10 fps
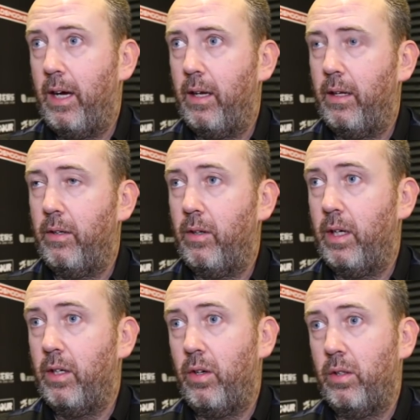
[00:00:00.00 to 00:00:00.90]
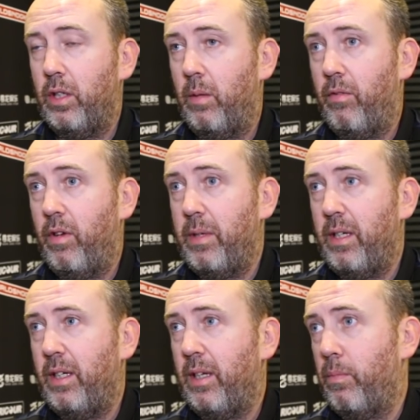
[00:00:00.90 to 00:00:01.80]
And you know, I got on top of him.
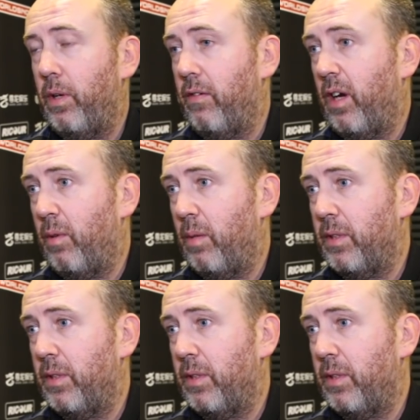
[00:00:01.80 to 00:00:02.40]
He, he didn't play very well.